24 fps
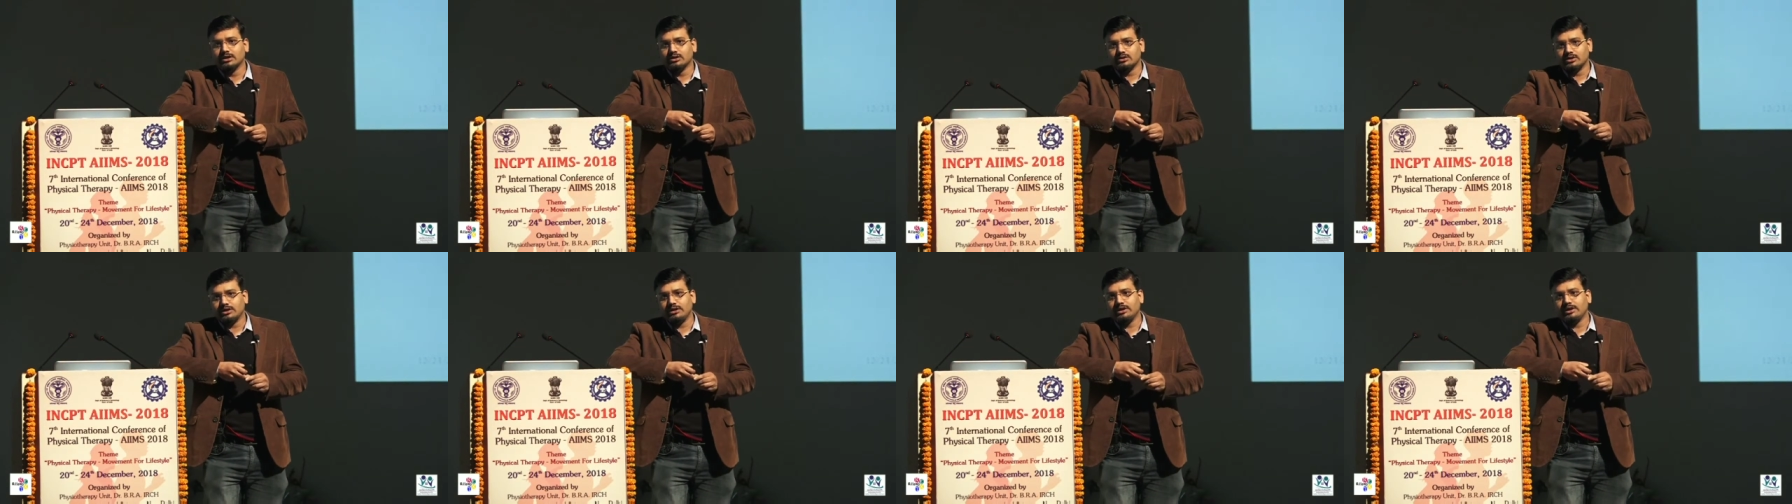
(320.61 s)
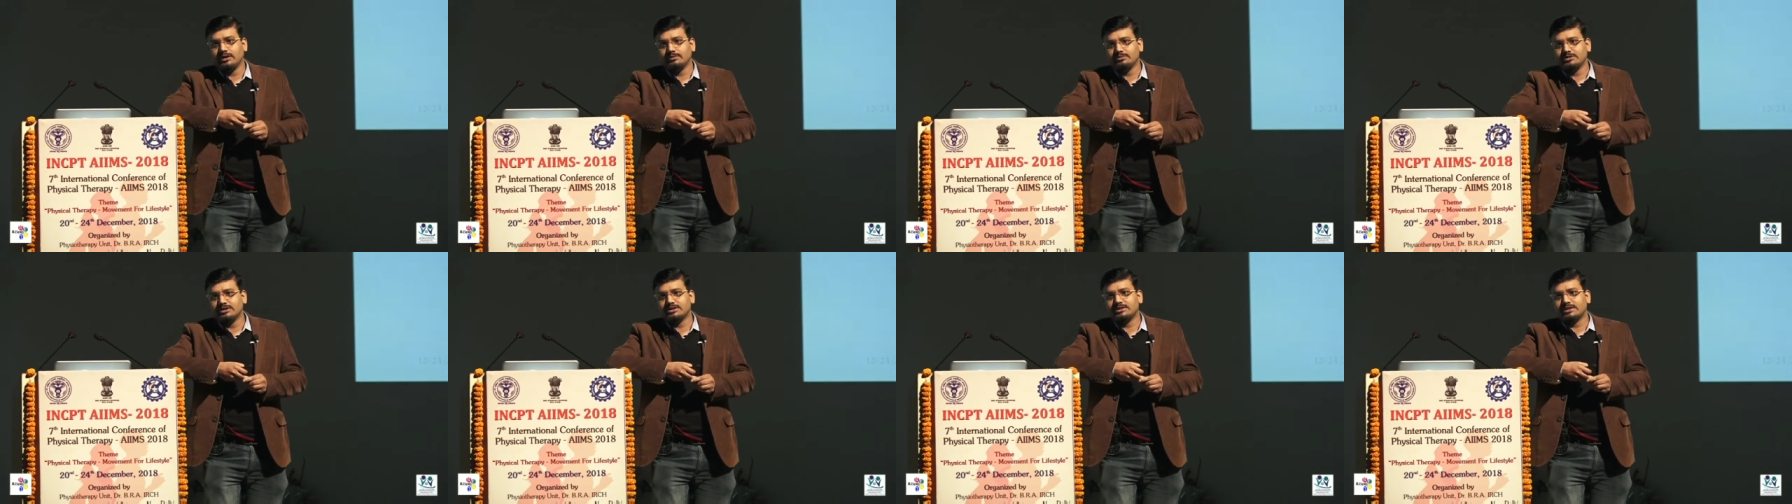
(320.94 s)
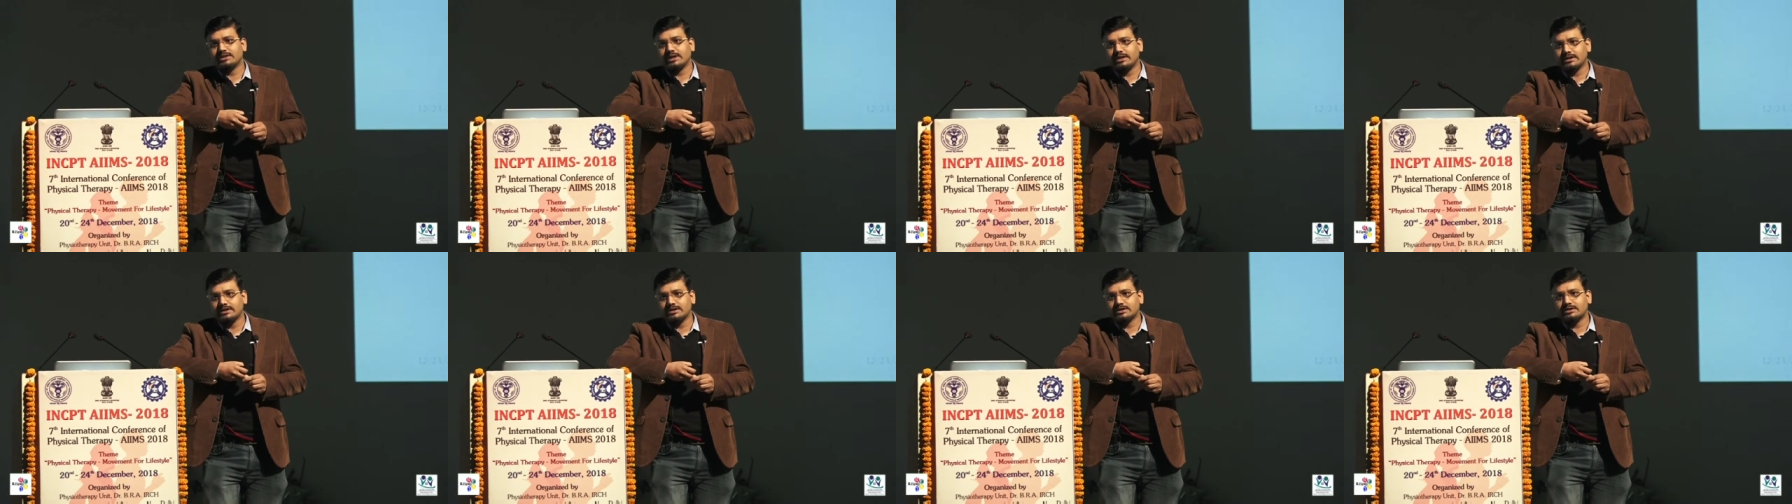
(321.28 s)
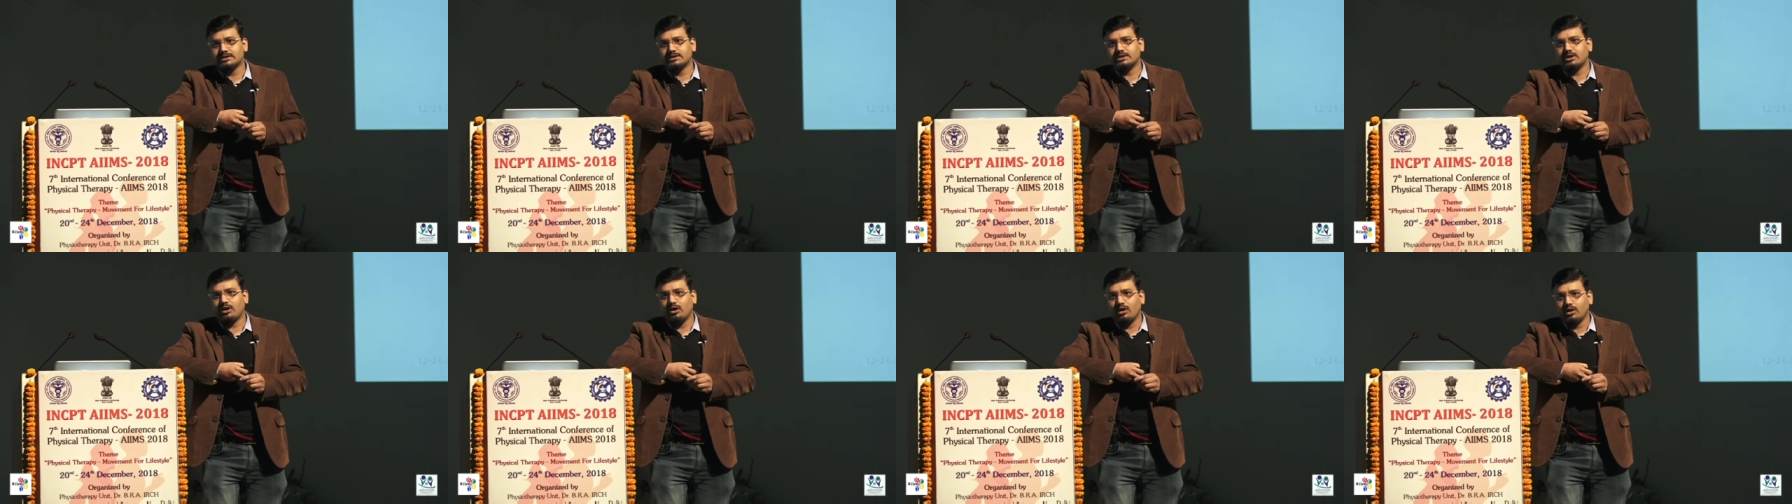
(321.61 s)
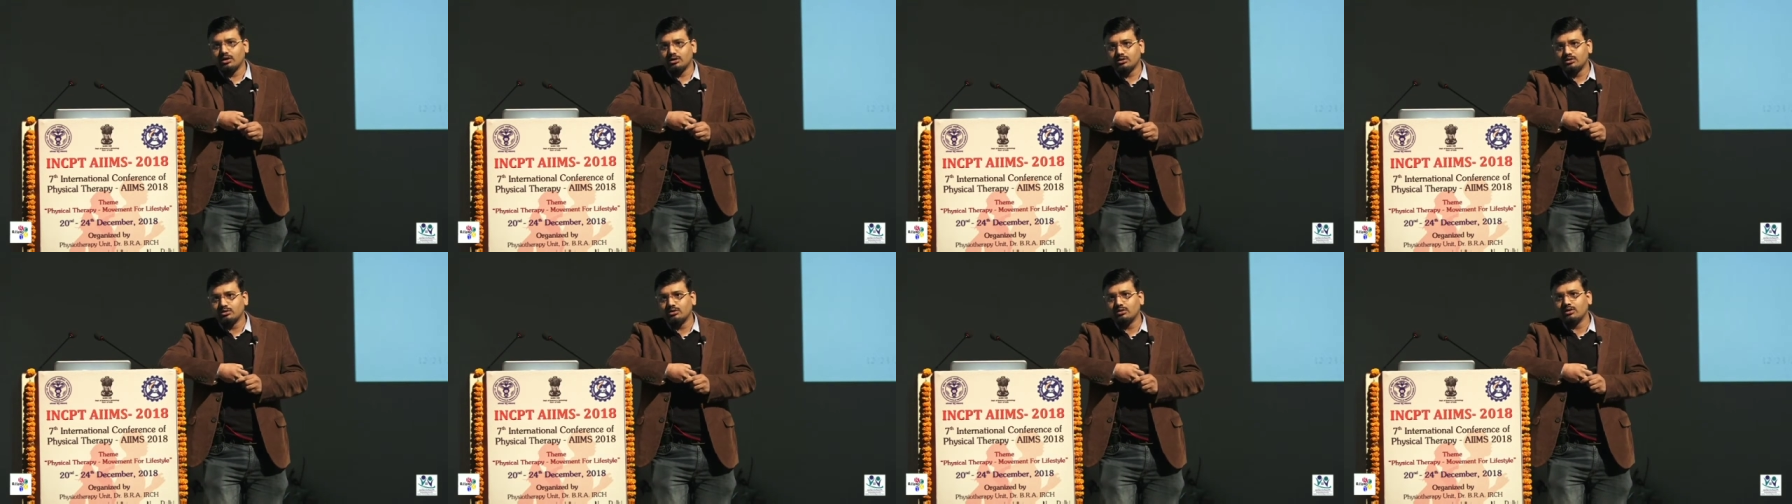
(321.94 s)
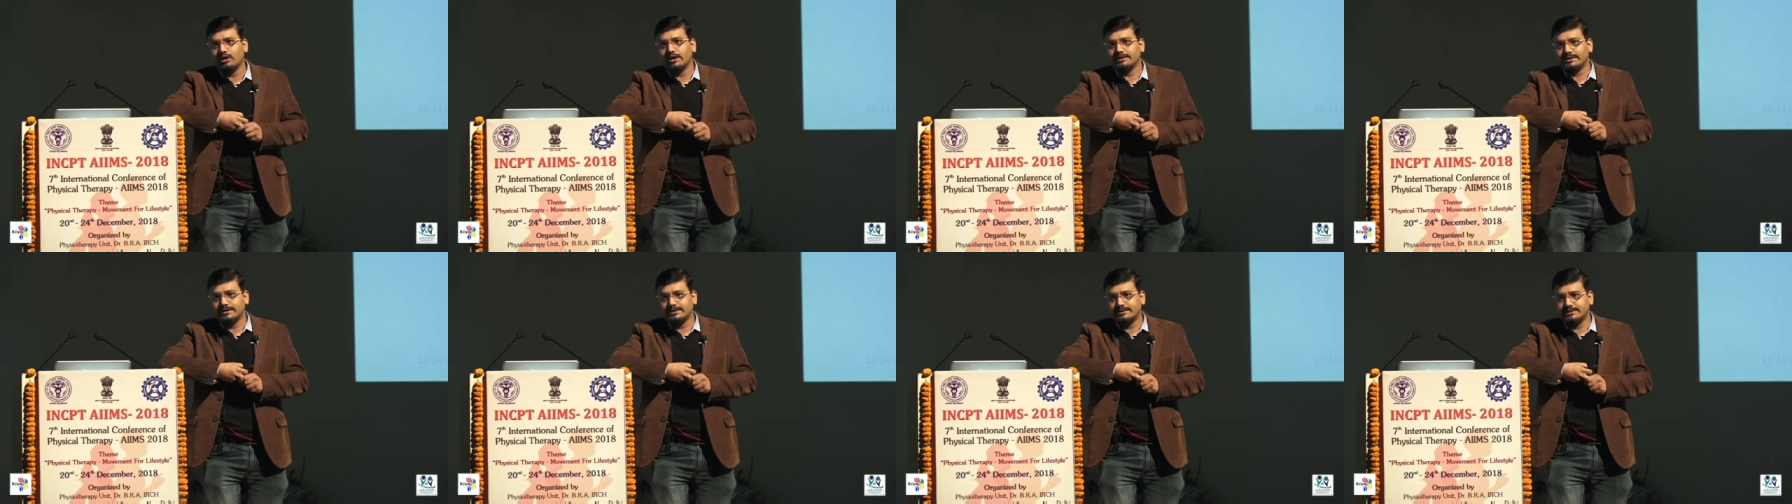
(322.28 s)
so EMG signals
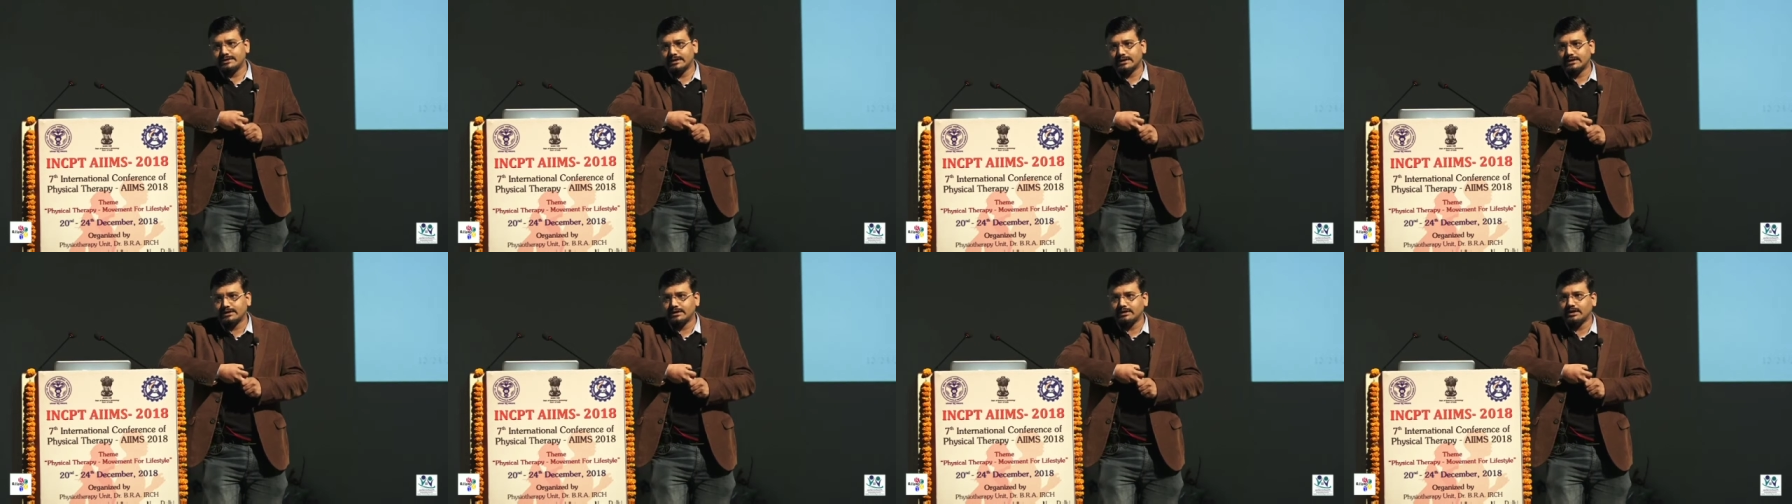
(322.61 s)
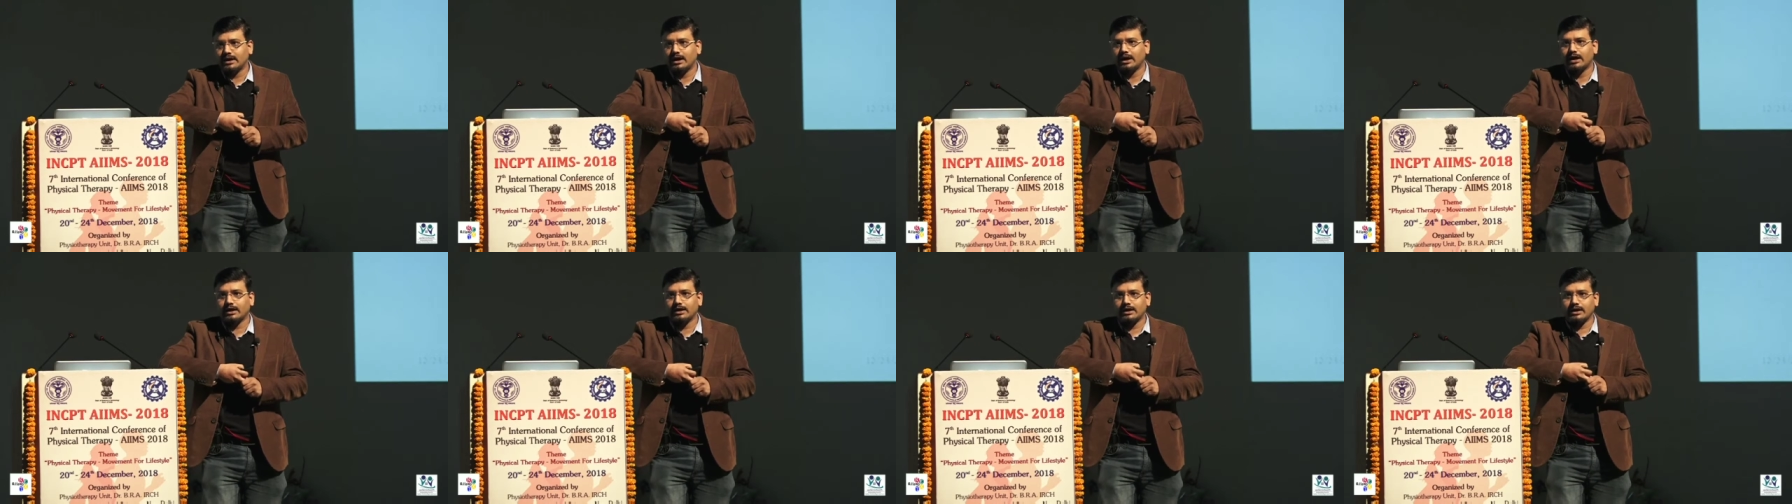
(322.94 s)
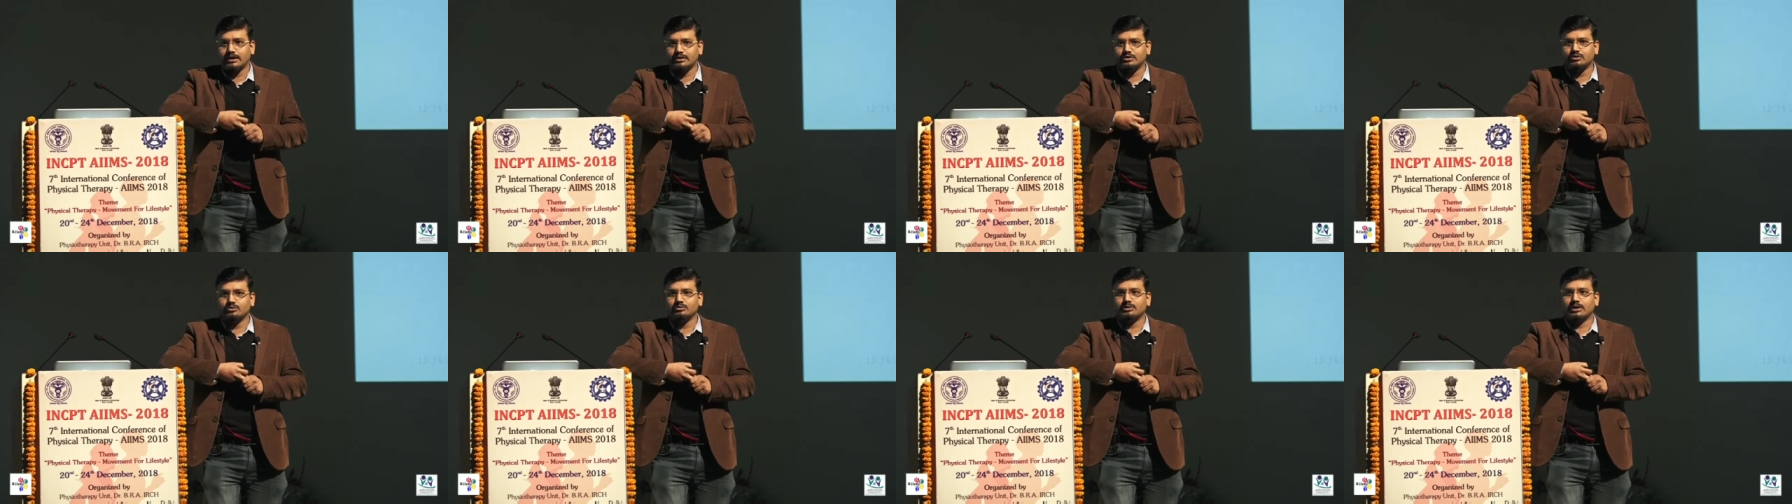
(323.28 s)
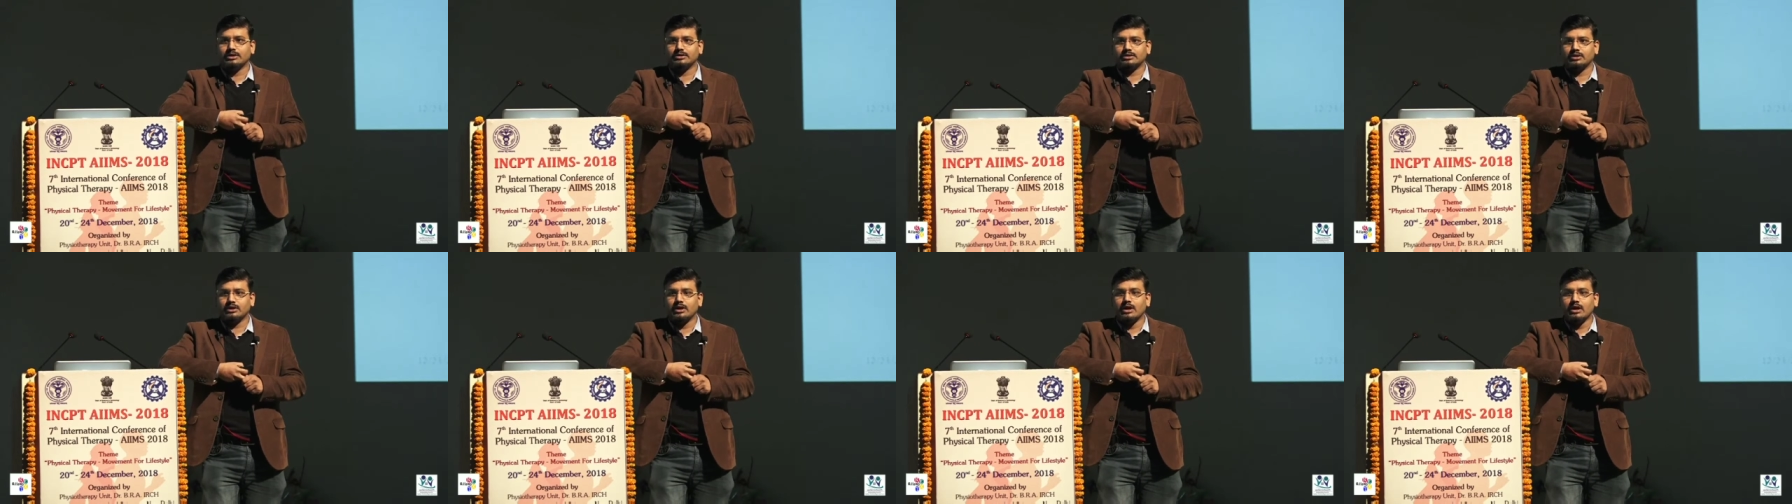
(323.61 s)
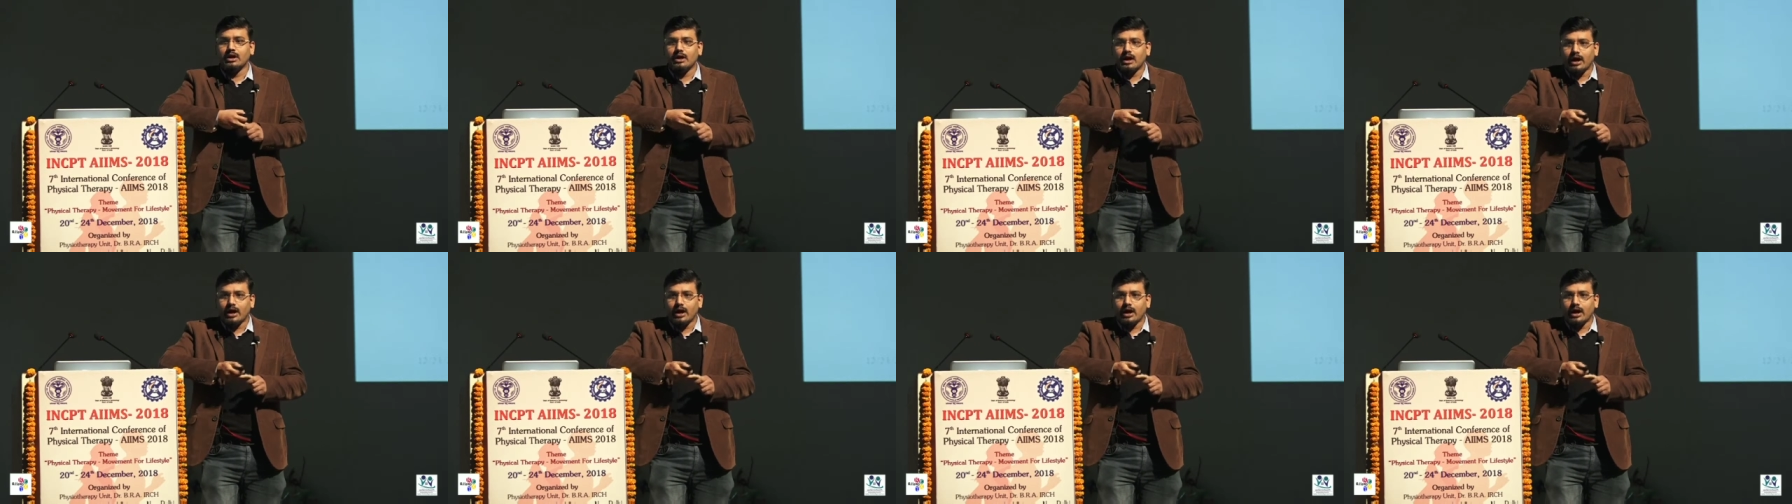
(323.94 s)
although as I said are assumed as a,